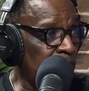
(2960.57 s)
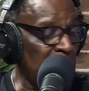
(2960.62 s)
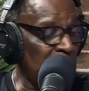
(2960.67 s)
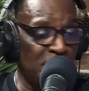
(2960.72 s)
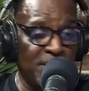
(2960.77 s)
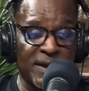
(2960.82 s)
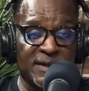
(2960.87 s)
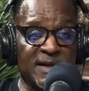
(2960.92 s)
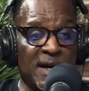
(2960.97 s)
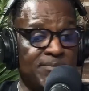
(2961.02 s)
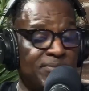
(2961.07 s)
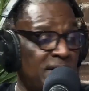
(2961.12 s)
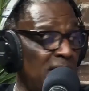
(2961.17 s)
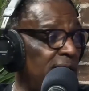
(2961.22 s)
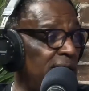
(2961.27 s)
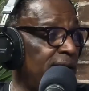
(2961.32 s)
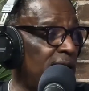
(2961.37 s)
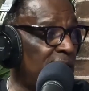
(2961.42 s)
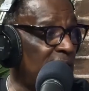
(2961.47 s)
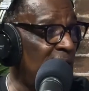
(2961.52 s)
because I'm
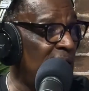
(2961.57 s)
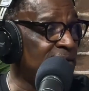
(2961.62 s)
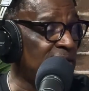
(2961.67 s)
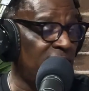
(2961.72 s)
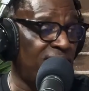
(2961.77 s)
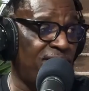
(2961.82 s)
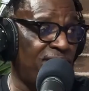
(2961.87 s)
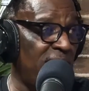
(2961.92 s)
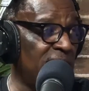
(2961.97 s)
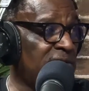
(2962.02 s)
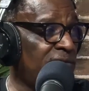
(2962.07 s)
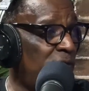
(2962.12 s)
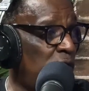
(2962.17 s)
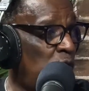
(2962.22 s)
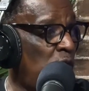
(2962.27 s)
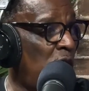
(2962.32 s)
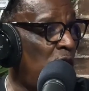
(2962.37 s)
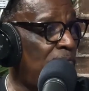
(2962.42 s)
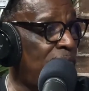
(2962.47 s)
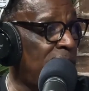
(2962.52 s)
telling you guys, that festival
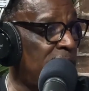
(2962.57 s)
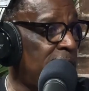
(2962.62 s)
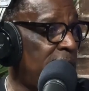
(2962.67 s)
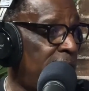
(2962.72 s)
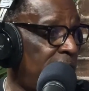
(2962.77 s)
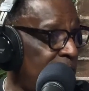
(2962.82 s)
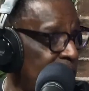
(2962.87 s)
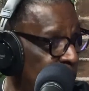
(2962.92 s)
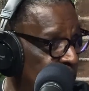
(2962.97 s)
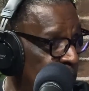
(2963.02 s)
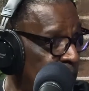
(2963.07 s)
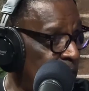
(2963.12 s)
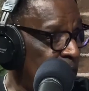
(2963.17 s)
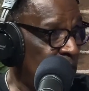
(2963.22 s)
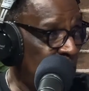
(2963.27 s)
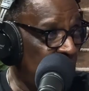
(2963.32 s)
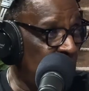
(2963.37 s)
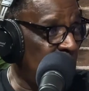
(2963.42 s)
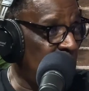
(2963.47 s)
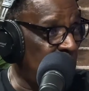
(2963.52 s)
won't be there
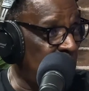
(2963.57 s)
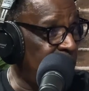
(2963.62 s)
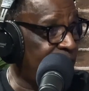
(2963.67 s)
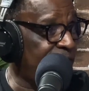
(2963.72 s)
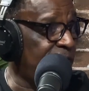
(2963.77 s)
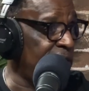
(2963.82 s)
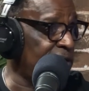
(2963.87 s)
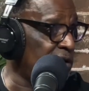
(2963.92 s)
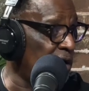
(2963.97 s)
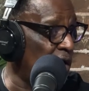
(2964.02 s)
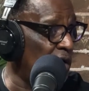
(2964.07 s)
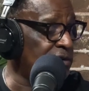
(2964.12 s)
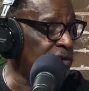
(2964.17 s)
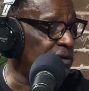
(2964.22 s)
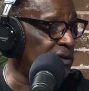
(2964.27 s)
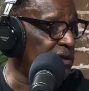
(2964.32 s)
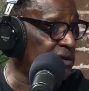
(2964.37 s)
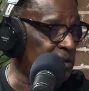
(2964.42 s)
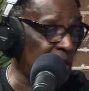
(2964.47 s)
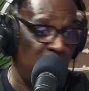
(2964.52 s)
if this goes
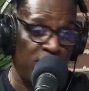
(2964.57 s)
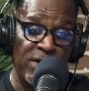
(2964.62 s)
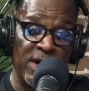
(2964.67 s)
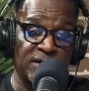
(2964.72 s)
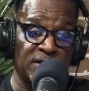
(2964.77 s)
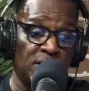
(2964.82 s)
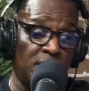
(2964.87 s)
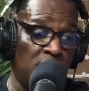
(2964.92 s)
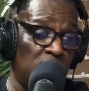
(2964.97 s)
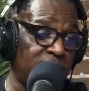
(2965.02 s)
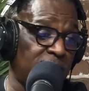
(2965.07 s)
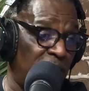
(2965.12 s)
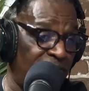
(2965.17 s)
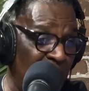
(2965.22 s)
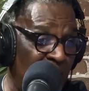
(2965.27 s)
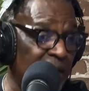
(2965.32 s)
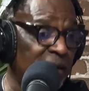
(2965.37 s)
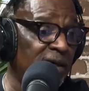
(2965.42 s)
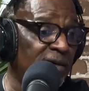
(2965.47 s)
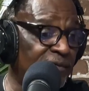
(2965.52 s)
in this direction. Because if
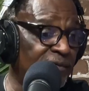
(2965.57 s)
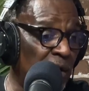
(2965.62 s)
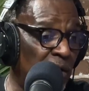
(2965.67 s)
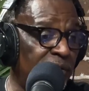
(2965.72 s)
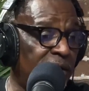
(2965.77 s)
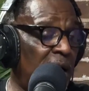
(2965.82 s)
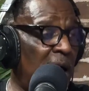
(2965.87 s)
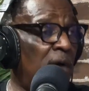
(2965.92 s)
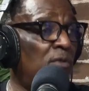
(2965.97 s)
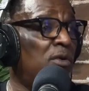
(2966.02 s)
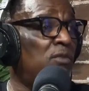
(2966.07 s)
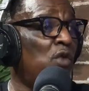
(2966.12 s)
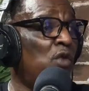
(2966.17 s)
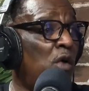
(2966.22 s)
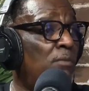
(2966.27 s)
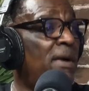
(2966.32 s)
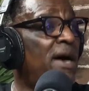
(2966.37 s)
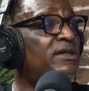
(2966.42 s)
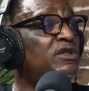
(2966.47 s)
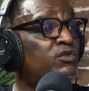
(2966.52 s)
I lived over there, I wouldn't
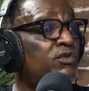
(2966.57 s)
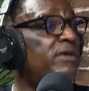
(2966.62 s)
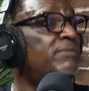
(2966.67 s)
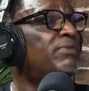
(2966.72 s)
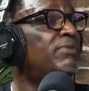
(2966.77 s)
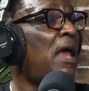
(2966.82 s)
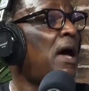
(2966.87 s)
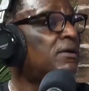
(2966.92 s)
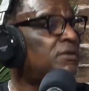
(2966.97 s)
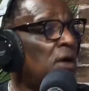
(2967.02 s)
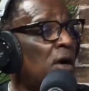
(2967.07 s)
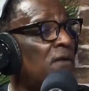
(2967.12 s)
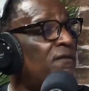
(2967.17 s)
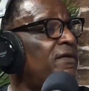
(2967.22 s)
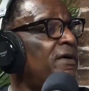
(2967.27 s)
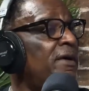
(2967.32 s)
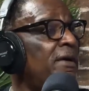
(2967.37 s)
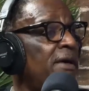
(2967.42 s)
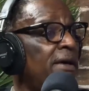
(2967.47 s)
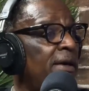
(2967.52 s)
want my street blocked off.
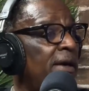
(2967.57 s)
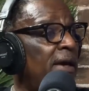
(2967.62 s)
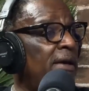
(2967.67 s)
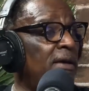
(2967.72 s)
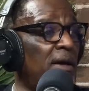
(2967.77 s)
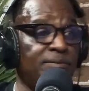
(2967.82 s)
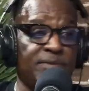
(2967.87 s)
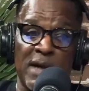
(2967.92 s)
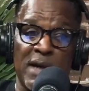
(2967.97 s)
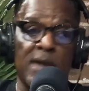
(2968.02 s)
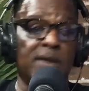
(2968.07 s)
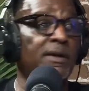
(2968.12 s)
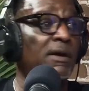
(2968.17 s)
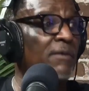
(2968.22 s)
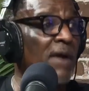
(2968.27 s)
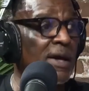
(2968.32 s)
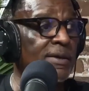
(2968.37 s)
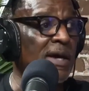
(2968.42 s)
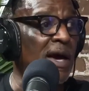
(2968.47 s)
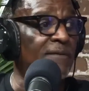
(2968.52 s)
And I'm telling you
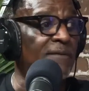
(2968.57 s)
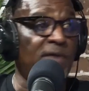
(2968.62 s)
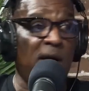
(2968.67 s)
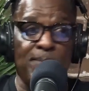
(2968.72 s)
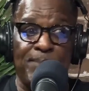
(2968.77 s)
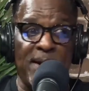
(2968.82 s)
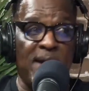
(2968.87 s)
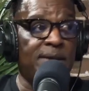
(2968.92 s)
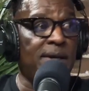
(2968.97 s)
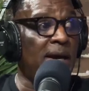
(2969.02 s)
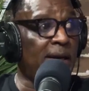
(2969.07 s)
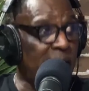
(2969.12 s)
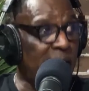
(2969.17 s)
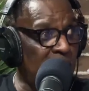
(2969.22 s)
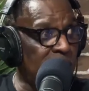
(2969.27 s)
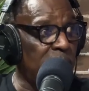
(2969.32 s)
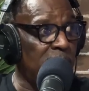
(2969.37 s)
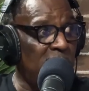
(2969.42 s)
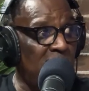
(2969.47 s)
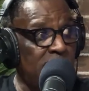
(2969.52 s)
right now, if I'm paying that
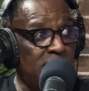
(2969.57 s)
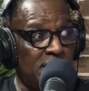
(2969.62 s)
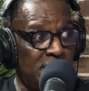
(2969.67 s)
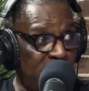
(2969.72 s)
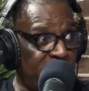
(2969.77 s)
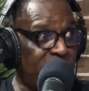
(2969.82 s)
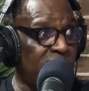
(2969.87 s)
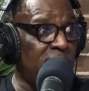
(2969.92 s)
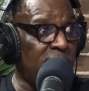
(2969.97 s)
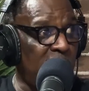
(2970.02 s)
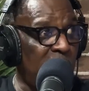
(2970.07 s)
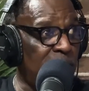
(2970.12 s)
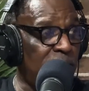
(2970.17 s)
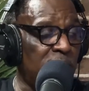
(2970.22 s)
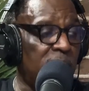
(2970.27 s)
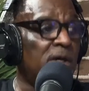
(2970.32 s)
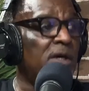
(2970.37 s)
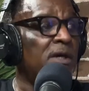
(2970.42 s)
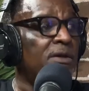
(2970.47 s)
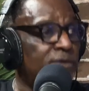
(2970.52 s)
kind of money to live in a
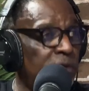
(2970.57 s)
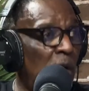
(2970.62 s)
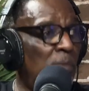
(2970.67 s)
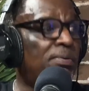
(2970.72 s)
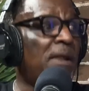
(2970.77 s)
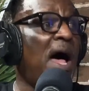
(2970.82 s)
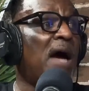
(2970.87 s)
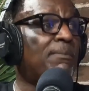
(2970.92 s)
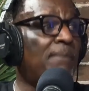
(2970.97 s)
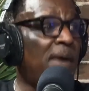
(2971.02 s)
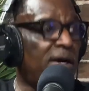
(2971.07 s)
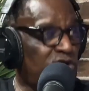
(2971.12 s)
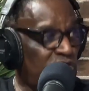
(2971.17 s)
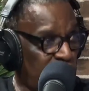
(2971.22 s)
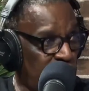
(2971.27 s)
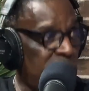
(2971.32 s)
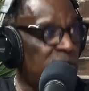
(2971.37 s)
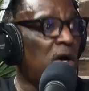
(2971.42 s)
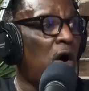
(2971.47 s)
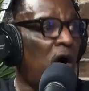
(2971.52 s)
neighborhood, don't block my
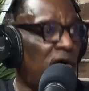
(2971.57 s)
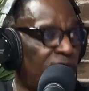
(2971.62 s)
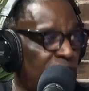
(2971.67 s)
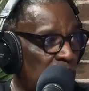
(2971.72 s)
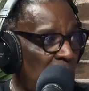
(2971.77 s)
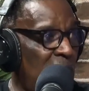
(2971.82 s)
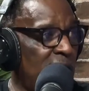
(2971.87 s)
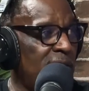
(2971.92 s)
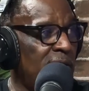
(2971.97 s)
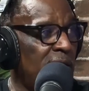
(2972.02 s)
street off, right?